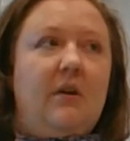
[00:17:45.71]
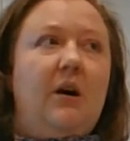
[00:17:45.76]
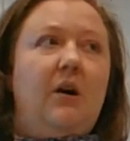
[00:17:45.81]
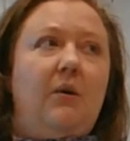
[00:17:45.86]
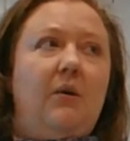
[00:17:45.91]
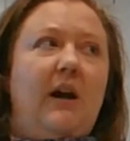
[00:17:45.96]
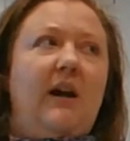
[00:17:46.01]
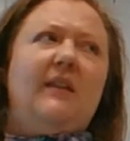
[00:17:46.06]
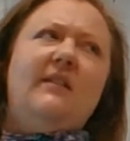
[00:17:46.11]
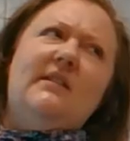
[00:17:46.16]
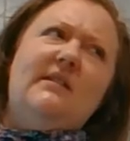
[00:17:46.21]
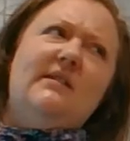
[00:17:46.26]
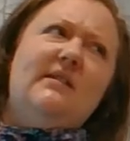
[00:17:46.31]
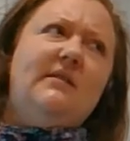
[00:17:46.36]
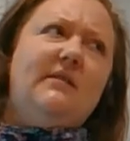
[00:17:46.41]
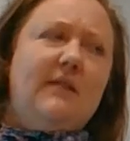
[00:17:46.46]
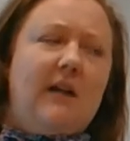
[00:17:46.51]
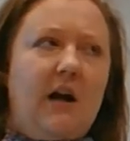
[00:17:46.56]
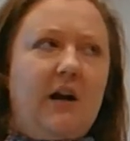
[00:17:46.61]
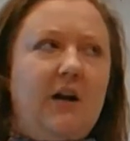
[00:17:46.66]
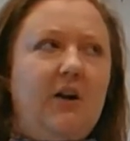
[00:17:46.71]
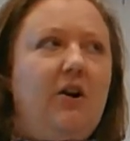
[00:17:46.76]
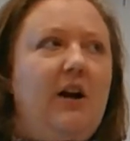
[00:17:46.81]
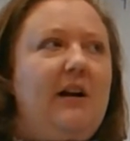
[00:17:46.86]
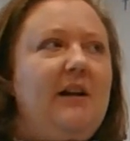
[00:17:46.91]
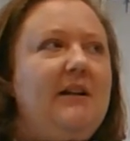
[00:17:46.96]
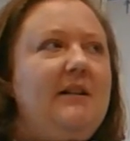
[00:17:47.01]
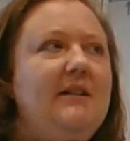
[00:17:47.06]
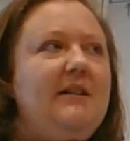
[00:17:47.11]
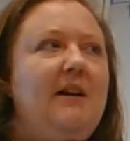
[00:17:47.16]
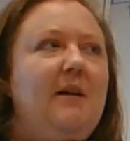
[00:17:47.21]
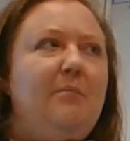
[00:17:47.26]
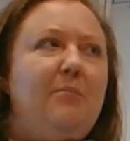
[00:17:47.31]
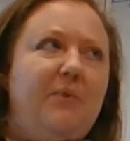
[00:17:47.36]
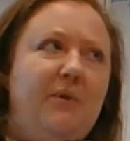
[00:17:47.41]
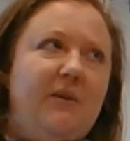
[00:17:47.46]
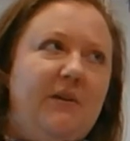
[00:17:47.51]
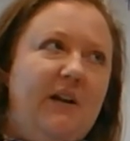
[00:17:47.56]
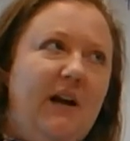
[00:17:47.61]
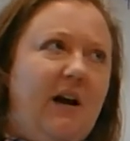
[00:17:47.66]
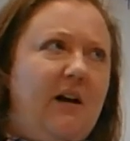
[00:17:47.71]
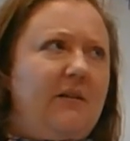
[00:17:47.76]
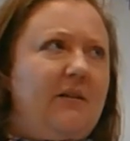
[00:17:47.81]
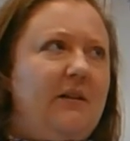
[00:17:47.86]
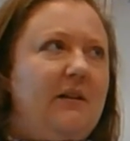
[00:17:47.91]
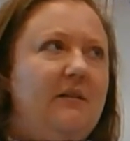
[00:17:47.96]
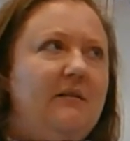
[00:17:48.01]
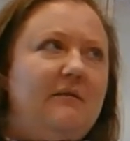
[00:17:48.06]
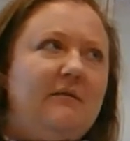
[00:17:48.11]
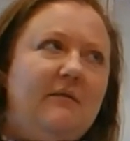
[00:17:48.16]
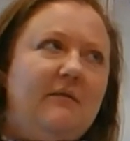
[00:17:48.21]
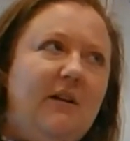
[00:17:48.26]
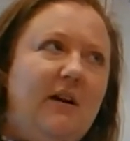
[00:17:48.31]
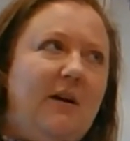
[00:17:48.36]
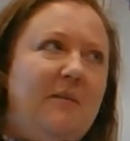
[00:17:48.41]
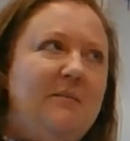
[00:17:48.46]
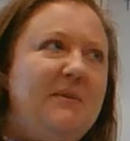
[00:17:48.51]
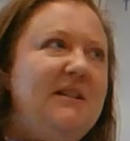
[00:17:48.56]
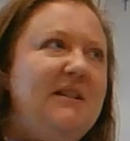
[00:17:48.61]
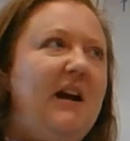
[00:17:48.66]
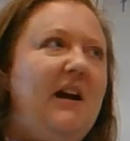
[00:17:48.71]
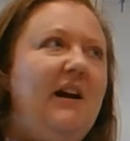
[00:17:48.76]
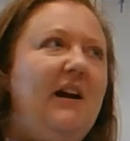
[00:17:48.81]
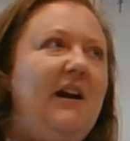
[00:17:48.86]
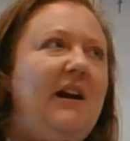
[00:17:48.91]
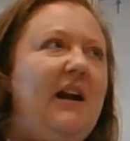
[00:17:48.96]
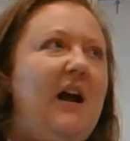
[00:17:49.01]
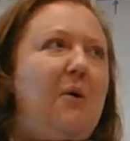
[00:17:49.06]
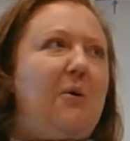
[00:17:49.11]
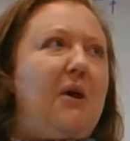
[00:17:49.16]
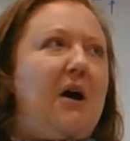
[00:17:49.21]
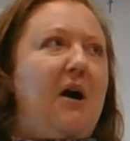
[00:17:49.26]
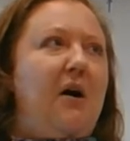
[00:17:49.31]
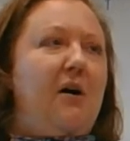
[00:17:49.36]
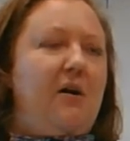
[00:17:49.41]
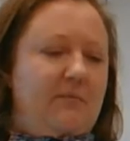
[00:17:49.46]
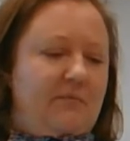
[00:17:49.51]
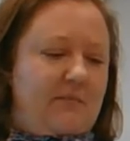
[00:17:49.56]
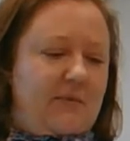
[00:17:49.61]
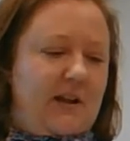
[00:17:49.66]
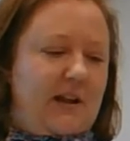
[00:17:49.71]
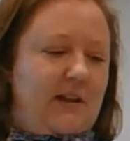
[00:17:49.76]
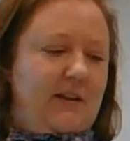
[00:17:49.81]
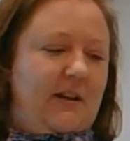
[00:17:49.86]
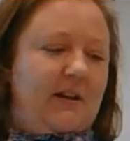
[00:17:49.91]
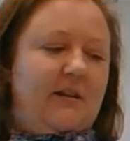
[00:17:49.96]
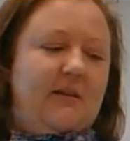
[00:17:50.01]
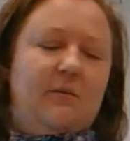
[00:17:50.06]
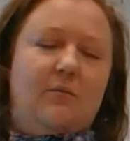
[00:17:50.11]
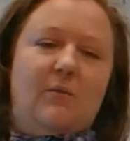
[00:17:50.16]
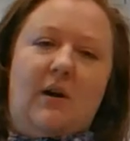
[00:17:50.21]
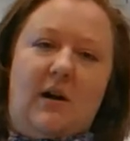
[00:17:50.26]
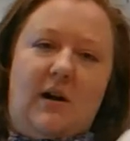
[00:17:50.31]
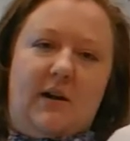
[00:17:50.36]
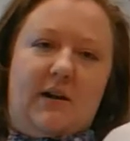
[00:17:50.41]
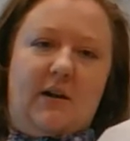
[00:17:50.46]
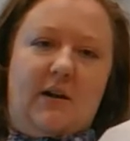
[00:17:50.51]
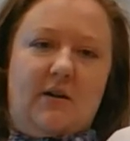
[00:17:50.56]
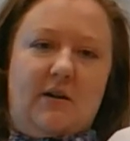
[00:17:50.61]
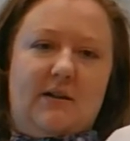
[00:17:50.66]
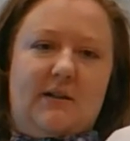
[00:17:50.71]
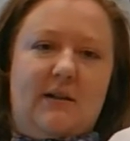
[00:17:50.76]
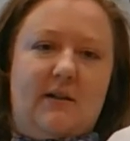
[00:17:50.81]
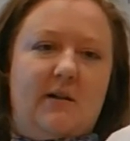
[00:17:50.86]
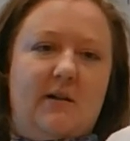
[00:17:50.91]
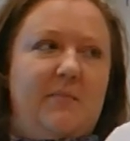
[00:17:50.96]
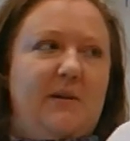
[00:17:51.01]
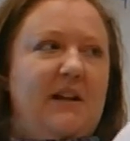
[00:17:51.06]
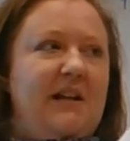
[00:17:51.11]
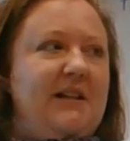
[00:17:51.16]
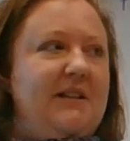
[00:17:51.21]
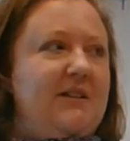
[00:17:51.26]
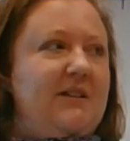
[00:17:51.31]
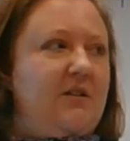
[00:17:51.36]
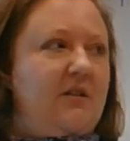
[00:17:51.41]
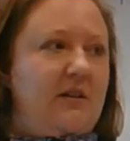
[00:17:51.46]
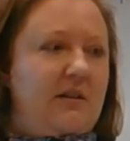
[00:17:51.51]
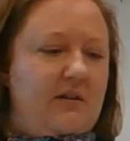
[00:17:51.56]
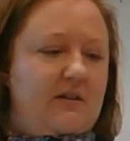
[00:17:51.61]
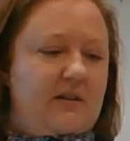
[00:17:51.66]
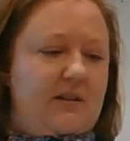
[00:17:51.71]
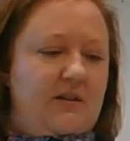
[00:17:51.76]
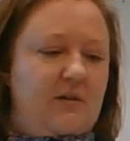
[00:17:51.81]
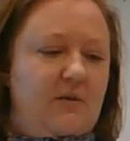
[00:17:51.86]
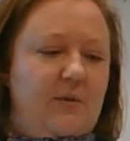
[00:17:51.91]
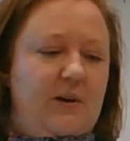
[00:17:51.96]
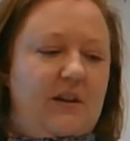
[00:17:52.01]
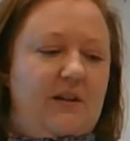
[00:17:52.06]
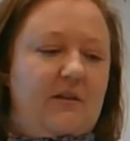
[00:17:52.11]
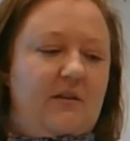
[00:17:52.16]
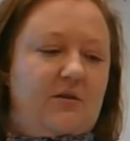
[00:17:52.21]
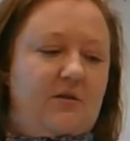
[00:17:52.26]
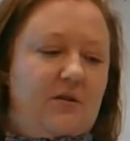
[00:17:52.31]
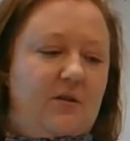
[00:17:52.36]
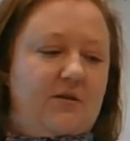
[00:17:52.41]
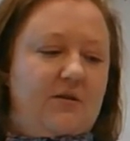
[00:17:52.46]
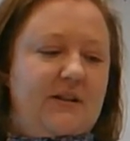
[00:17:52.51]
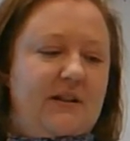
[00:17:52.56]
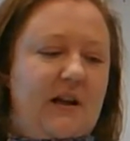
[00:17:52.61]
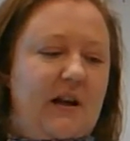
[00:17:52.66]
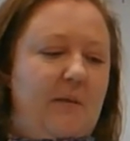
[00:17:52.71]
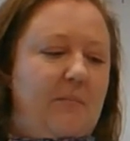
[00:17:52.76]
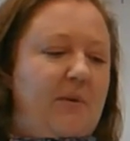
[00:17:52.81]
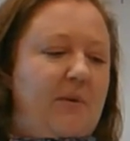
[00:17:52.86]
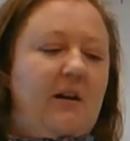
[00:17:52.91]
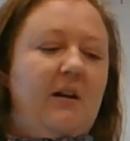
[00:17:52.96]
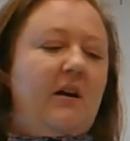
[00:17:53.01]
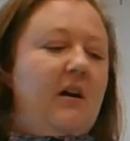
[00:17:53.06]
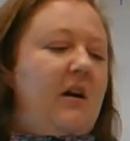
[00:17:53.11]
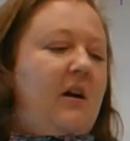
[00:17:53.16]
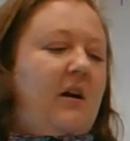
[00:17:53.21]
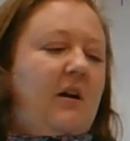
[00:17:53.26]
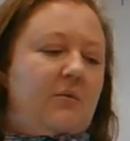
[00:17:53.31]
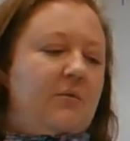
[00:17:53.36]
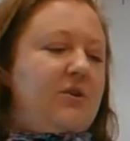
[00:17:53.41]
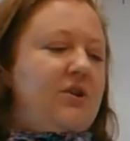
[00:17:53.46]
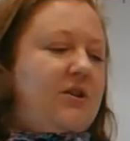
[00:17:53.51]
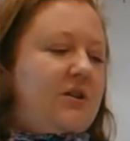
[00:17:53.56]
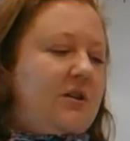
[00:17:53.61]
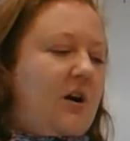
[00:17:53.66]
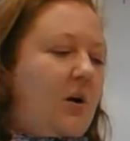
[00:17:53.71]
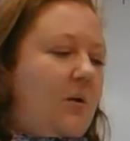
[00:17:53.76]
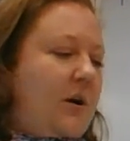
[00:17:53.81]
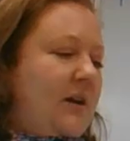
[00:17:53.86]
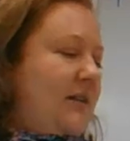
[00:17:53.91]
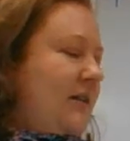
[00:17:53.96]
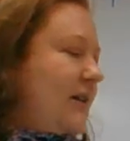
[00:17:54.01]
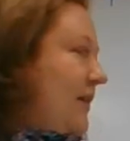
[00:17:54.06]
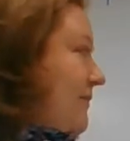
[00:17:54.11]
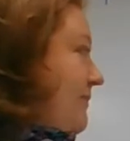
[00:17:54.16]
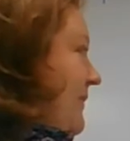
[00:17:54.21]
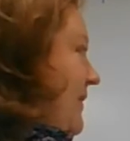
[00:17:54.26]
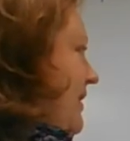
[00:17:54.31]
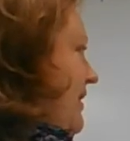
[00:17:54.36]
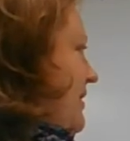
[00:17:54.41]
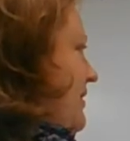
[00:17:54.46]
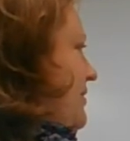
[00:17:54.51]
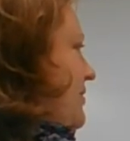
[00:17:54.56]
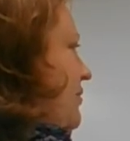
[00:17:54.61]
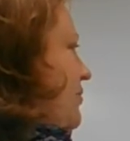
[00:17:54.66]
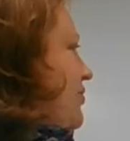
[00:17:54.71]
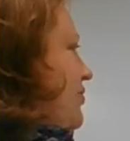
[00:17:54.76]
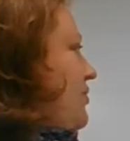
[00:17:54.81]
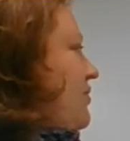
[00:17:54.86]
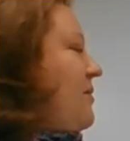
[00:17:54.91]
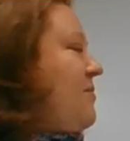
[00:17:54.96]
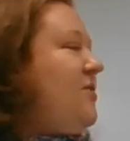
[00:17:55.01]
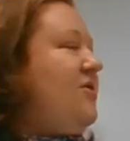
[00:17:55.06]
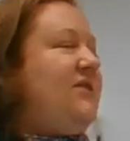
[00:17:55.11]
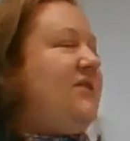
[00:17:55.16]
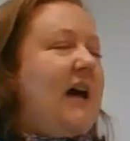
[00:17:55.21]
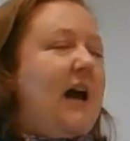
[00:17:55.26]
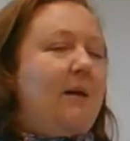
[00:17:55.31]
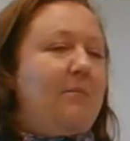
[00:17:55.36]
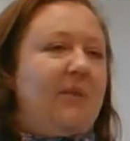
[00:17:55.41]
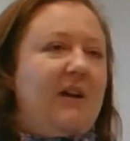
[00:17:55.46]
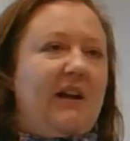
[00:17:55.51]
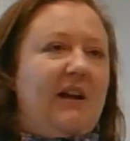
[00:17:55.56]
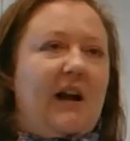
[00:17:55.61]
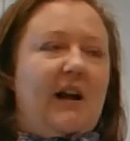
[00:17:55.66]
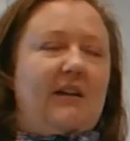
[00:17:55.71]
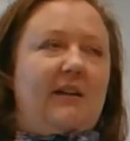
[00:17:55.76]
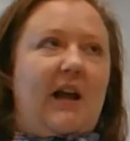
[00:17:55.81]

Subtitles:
Okay, this is not a great example now that I'm saying it out loud. I think the one on here is a little bit easier to deal with, don't say, but we'll just go with it. So je commence, I begin.